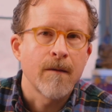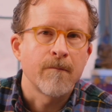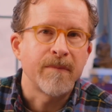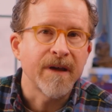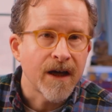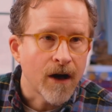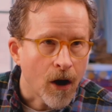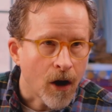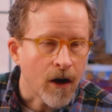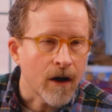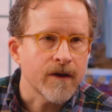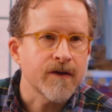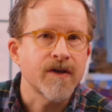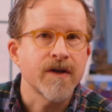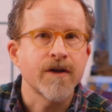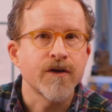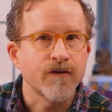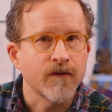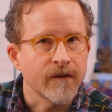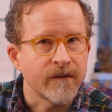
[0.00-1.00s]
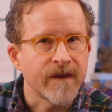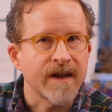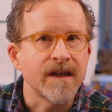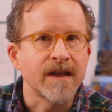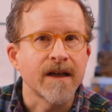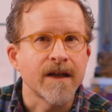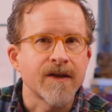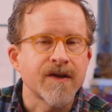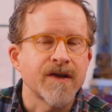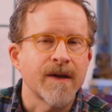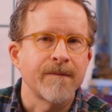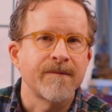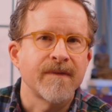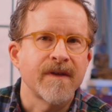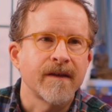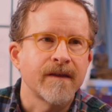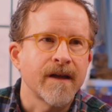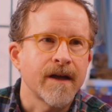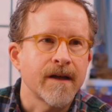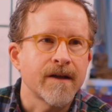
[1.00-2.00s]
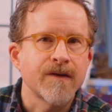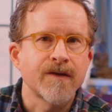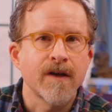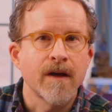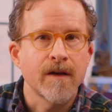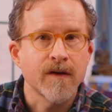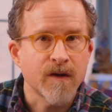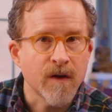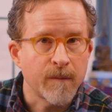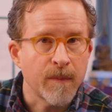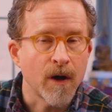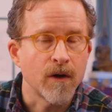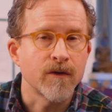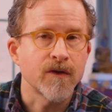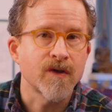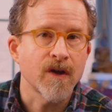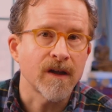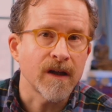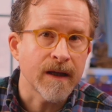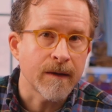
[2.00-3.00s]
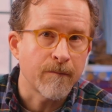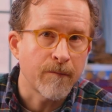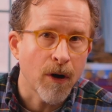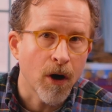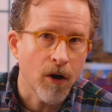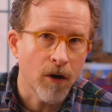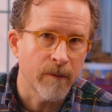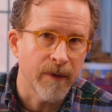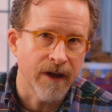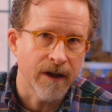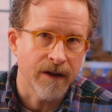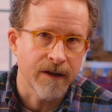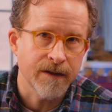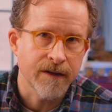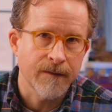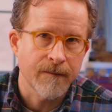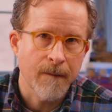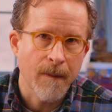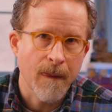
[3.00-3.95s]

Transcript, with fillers: because it is revealing something that is supposedly permanent.